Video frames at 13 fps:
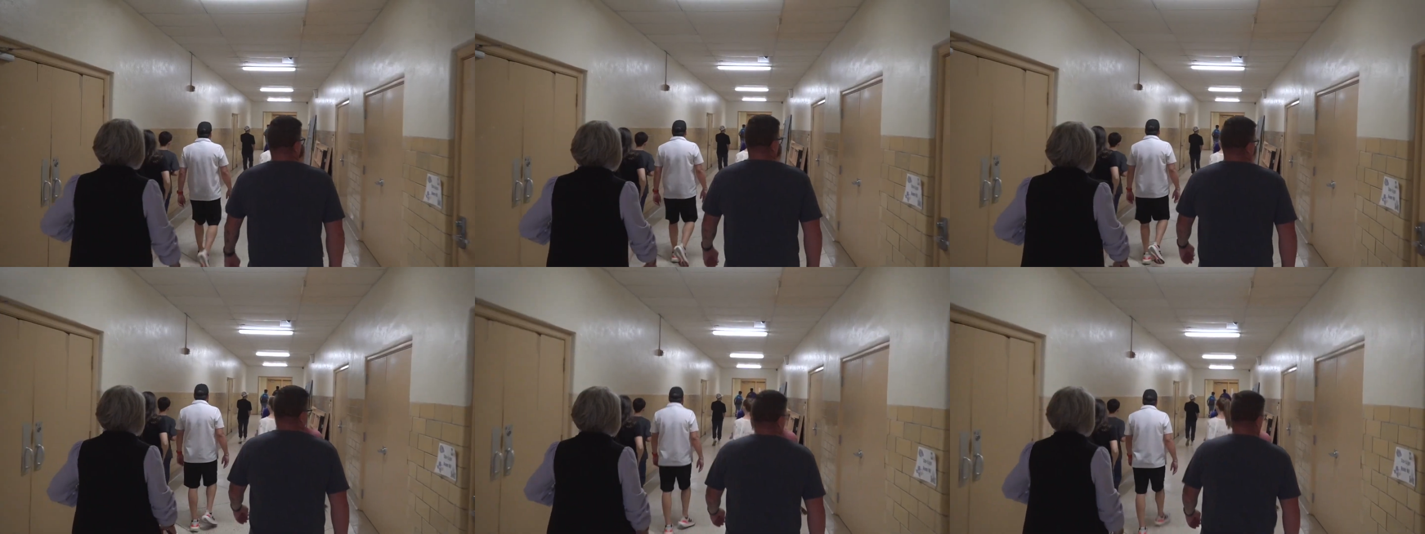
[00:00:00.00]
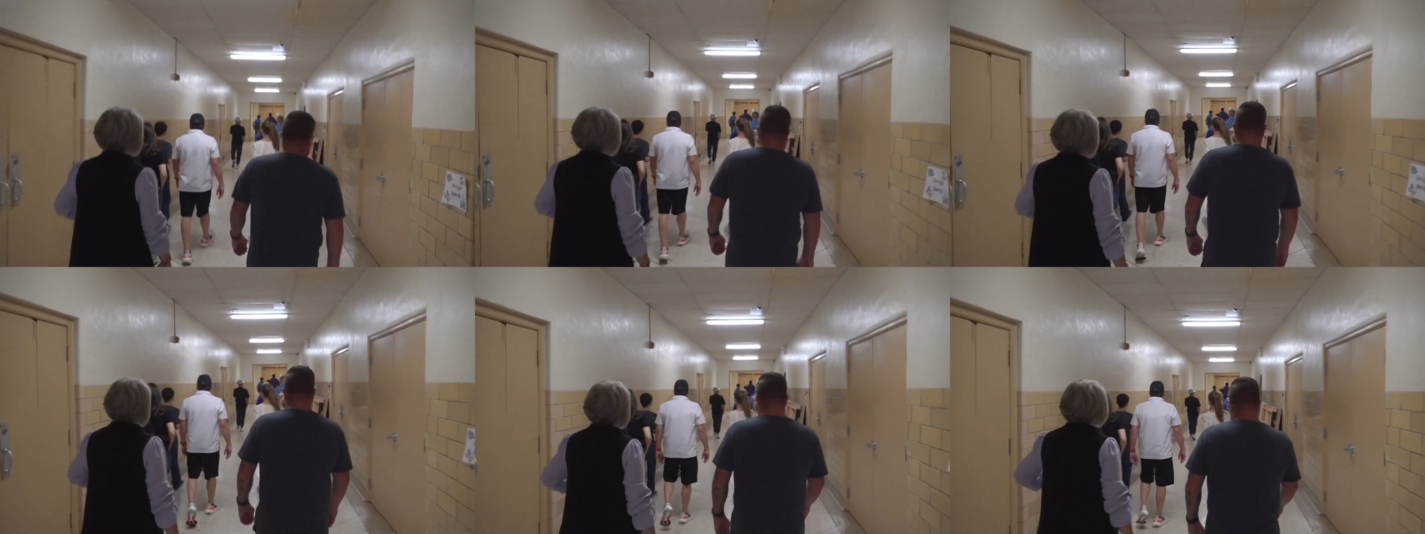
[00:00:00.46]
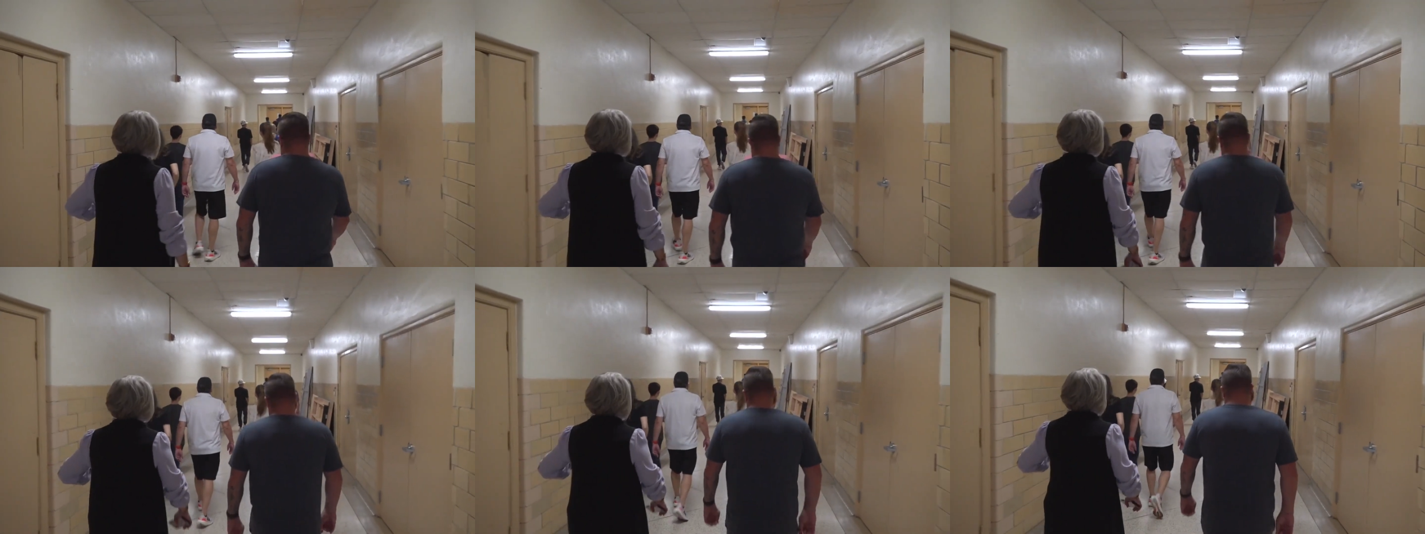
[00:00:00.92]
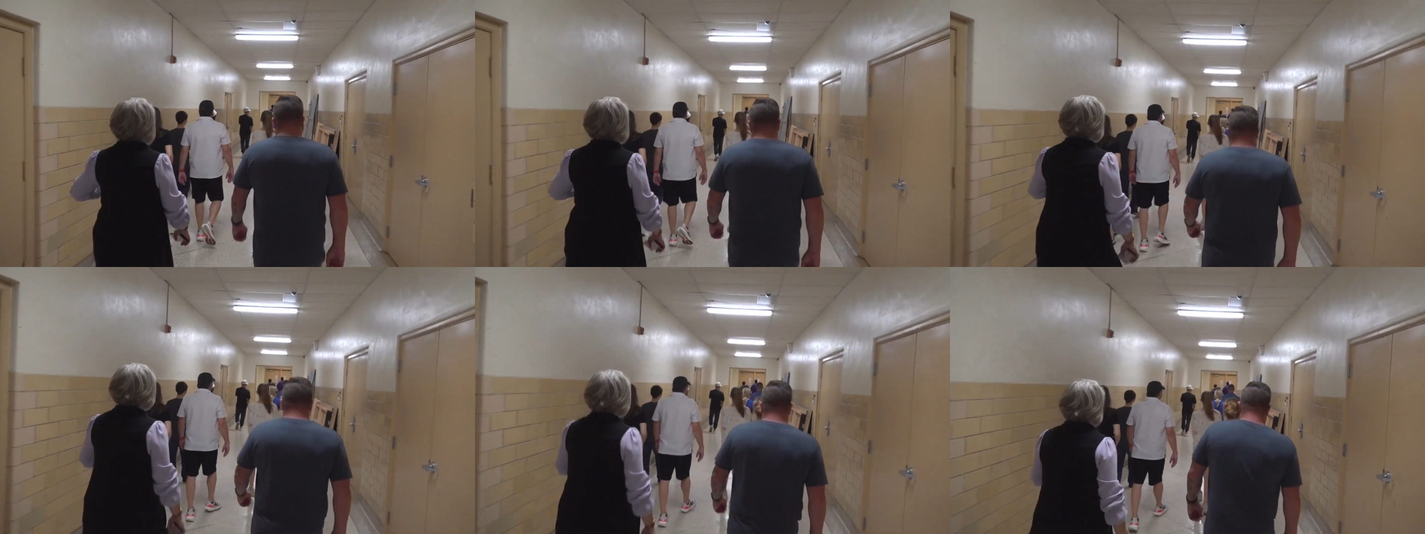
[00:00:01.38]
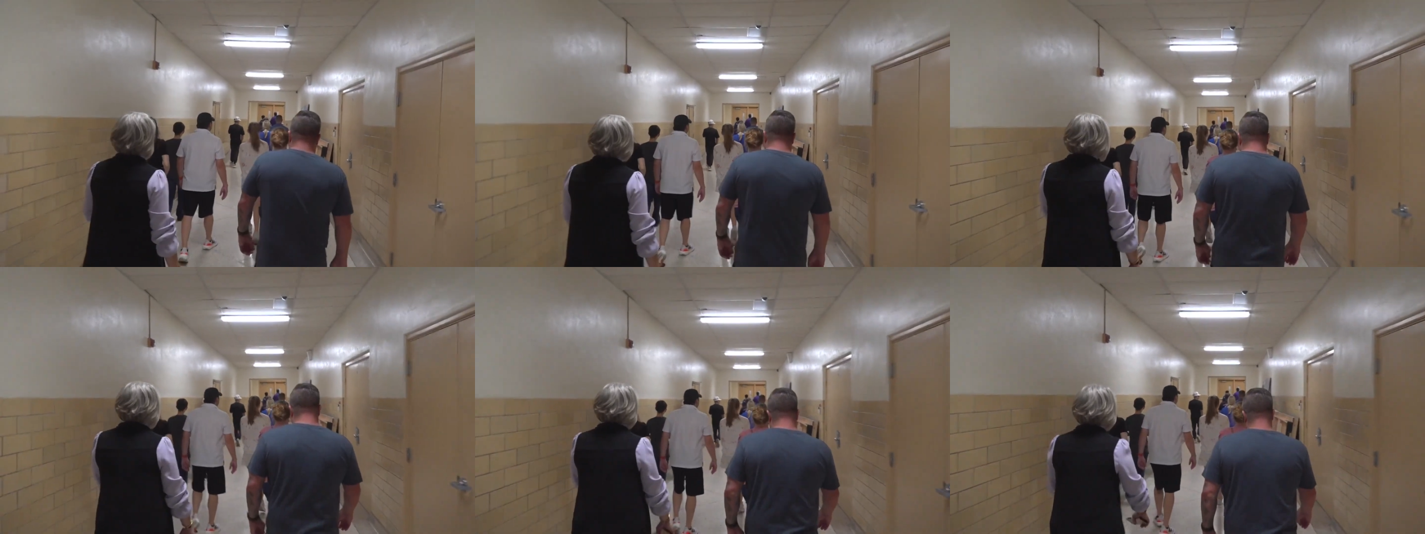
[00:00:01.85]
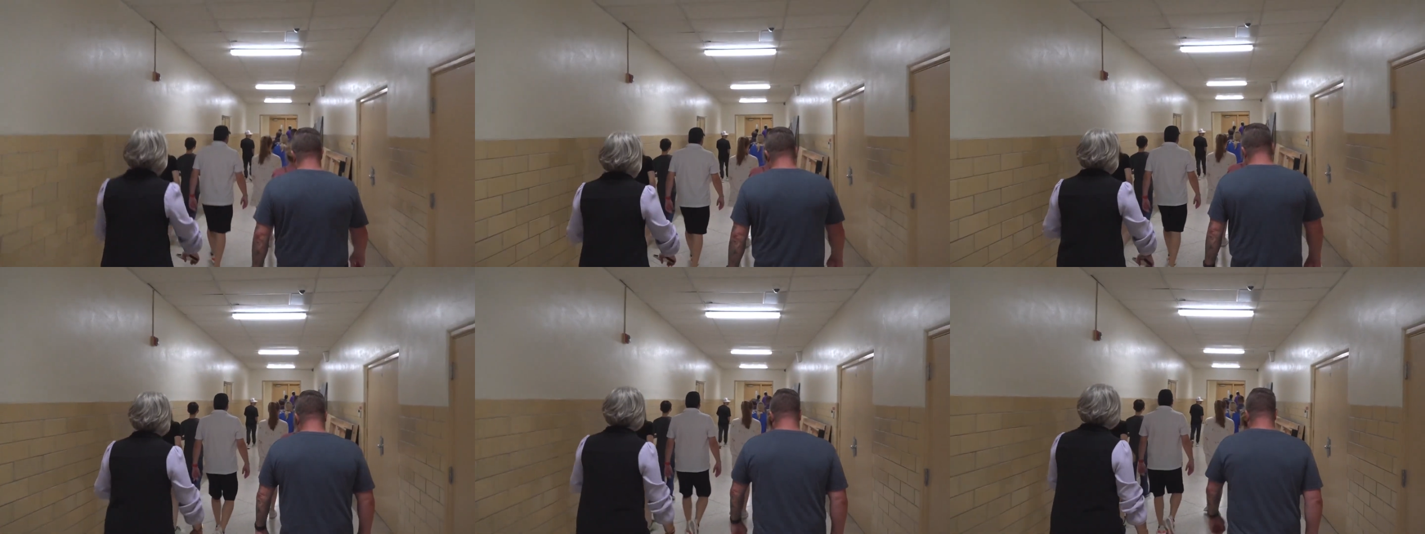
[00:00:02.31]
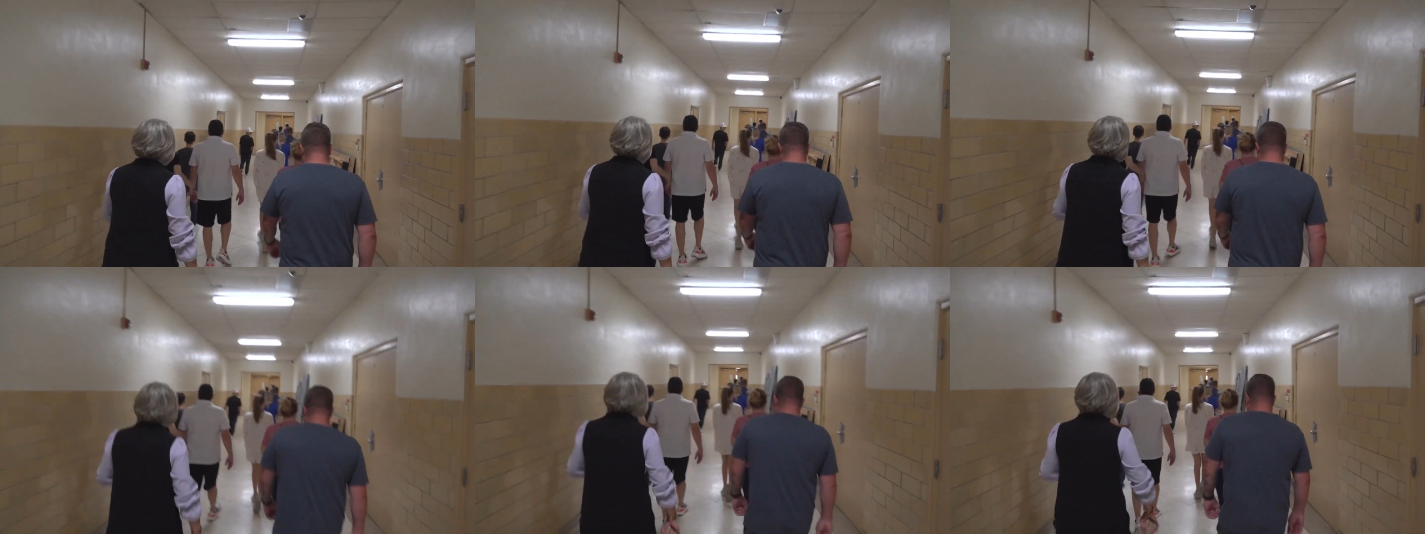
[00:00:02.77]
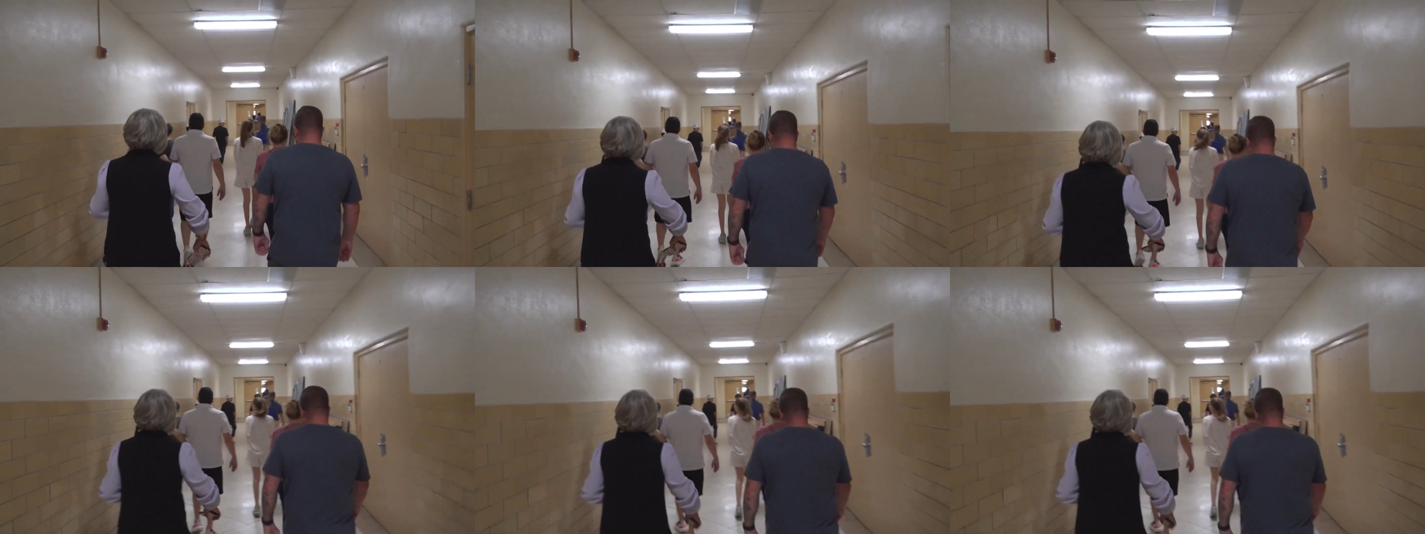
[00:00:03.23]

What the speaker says: [unreadable: no face in view]